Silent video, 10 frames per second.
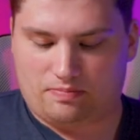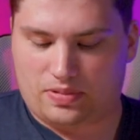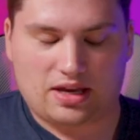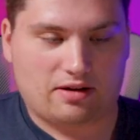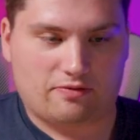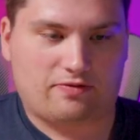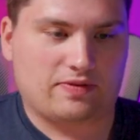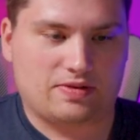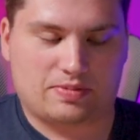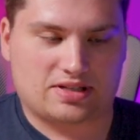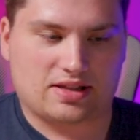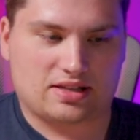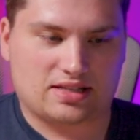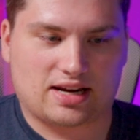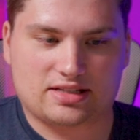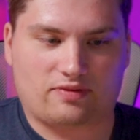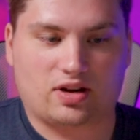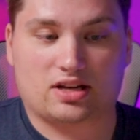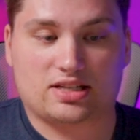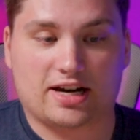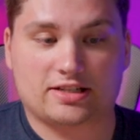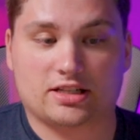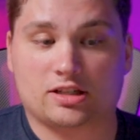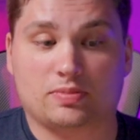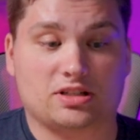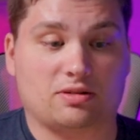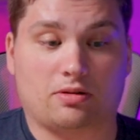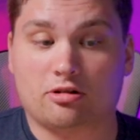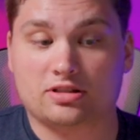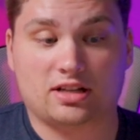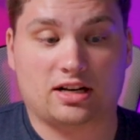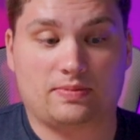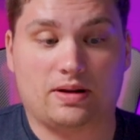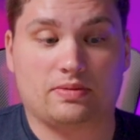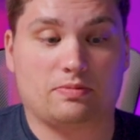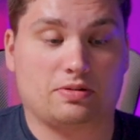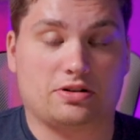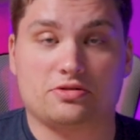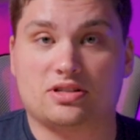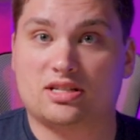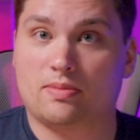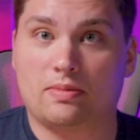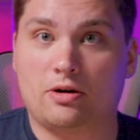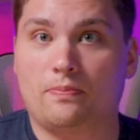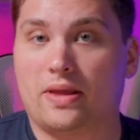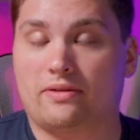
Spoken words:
being 50% the size of Giga Texas, but supposedly going to be able to produce the same amount.